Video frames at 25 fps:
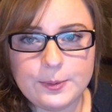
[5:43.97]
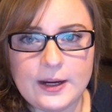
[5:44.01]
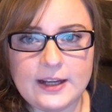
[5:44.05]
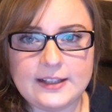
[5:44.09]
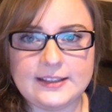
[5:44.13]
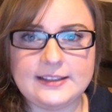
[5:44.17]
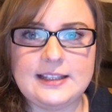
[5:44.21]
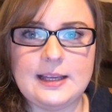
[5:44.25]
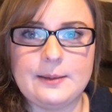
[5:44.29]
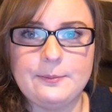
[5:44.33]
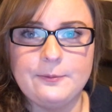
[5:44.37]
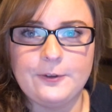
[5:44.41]

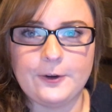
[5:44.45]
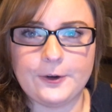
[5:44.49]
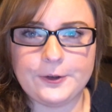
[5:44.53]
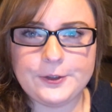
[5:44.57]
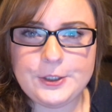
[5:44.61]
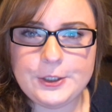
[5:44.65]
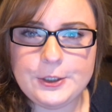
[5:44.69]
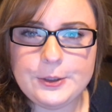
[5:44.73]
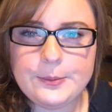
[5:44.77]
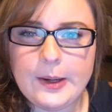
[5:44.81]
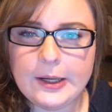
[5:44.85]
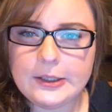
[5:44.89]
press them for
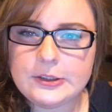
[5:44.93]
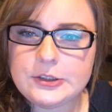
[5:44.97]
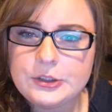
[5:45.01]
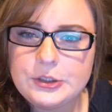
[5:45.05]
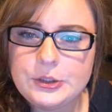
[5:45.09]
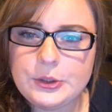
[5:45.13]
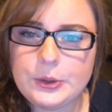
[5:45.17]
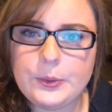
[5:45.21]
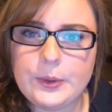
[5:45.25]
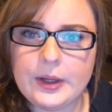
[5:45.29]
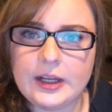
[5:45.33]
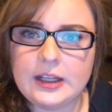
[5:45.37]
too much
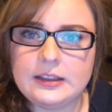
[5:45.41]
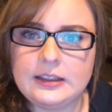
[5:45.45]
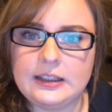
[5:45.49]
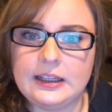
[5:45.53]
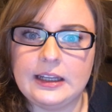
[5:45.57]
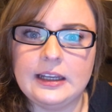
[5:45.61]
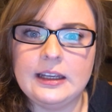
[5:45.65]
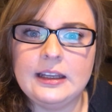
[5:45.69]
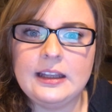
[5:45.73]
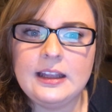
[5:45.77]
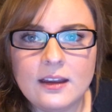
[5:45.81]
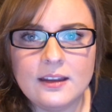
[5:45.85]
too
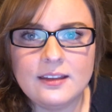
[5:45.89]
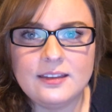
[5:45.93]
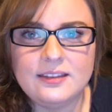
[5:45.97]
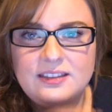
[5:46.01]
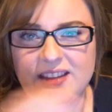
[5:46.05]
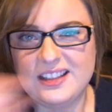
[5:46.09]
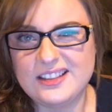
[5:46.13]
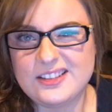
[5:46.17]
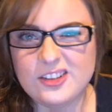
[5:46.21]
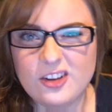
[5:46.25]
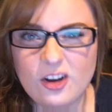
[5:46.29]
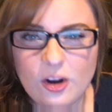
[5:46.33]
quickly.
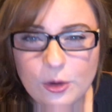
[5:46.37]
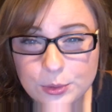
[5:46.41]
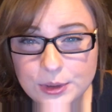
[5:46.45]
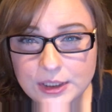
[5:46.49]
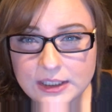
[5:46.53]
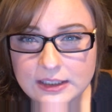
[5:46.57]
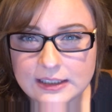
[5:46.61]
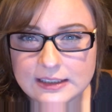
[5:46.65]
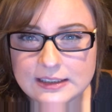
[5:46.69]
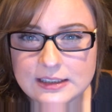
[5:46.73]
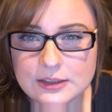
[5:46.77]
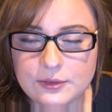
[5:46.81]
This will
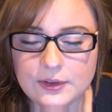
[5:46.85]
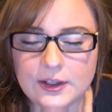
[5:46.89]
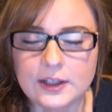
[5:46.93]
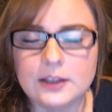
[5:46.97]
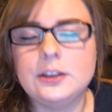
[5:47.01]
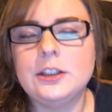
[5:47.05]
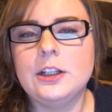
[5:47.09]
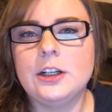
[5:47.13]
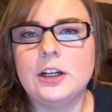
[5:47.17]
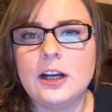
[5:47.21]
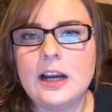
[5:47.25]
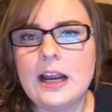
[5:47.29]
only lead to
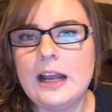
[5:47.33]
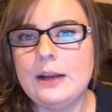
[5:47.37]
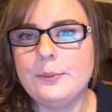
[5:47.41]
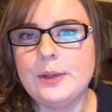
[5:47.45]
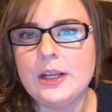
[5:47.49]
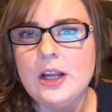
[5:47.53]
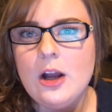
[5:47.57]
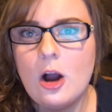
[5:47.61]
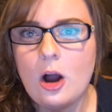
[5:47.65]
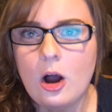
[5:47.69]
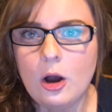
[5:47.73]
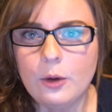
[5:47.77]
failure, and
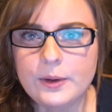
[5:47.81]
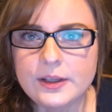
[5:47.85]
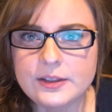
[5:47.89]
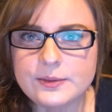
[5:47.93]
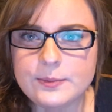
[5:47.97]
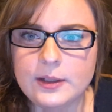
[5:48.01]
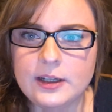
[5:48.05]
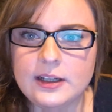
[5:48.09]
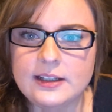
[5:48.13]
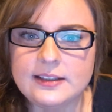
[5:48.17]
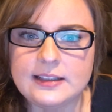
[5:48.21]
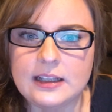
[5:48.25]
we always
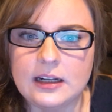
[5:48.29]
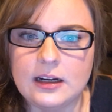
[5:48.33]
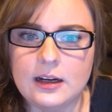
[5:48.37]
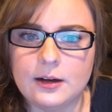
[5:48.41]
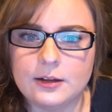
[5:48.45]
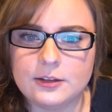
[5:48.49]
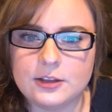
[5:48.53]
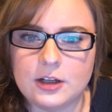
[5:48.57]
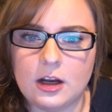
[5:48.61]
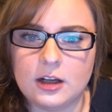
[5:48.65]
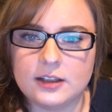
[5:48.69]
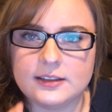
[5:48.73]
want to set
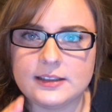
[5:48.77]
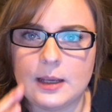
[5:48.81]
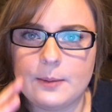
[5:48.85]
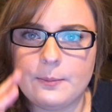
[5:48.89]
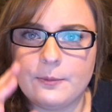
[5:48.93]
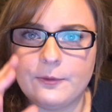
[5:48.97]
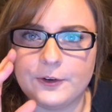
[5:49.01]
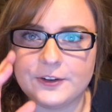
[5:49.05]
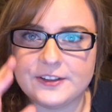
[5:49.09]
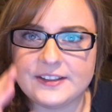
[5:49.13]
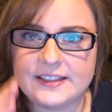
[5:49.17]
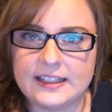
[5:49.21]
our dogs
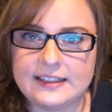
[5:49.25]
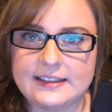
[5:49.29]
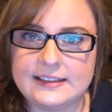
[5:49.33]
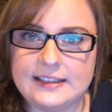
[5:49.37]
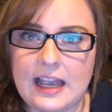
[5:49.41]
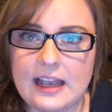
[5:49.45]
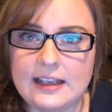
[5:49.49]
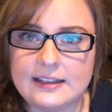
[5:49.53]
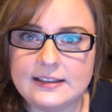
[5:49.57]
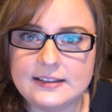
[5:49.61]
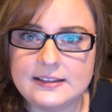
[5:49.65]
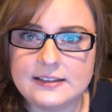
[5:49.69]
up for
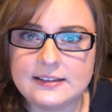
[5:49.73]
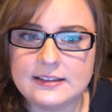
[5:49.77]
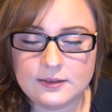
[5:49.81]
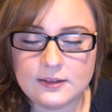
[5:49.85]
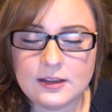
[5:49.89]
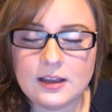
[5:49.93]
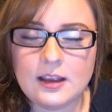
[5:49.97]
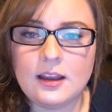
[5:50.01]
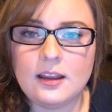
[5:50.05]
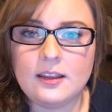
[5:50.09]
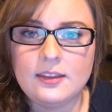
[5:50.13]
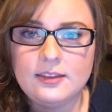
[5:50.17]
success.
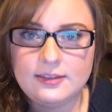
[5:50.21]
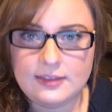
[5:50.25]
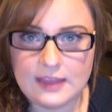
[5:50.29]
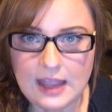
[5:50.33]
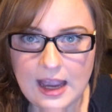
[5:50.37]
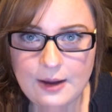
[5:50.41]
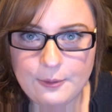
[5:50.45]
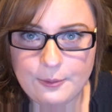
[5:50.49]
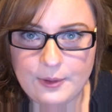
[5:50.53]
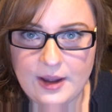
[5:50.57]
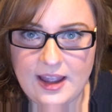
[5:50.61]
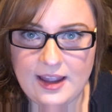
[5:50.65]

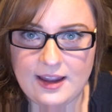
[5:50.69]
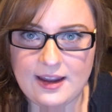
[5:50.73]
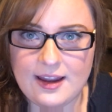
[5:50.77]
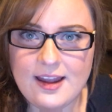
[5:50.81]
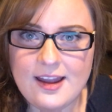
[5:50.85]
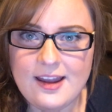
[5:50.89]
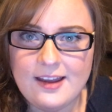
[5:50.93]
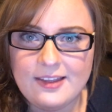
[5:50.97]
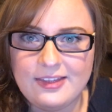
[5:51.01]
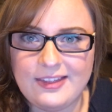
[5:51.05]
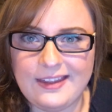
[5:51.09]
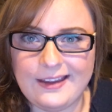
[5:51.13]
That way,
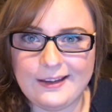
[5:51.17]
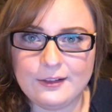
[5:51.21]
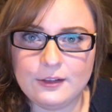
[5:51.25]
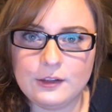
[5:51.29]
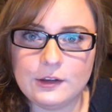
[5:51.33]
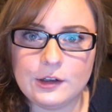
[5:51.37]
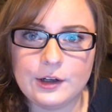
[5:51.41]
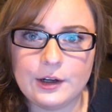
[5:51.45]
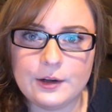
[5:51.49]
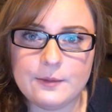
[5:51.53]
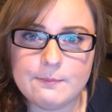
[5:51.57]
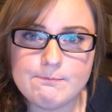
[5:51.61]
they
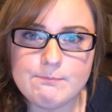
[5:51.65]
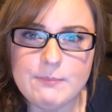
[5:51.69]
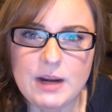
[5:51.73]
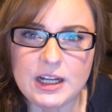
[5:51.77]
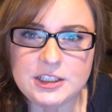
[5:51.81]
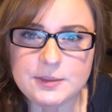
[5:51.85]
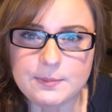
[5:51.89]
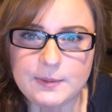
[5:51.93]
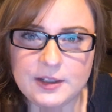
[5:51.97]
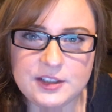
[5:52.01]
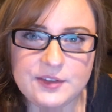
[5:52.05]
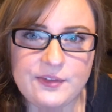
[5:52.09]
learn
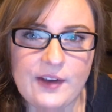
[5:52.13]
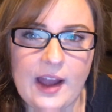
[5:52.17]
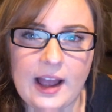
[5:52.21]
much, much